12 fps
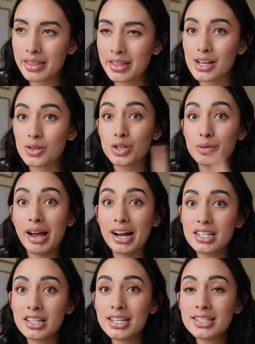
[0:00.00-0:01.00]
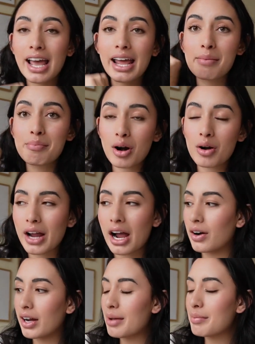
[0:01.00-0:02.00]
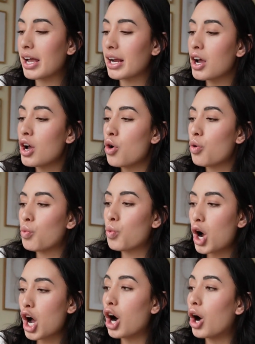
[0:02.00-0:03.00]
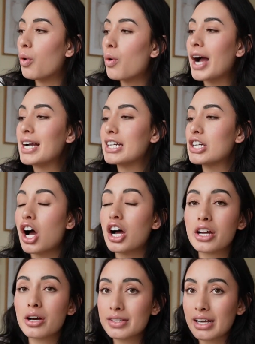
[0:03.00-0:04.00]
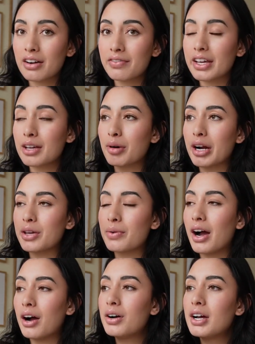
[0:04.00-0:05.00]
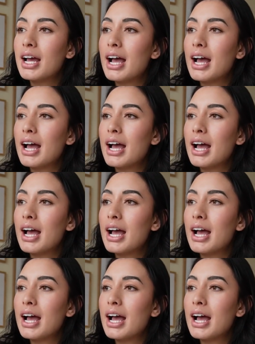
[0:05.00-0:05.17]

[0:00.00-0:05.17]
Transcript: And then I switched back to these, and it broke out, and I'm like, whoa, I did not know CeraVe could break you out.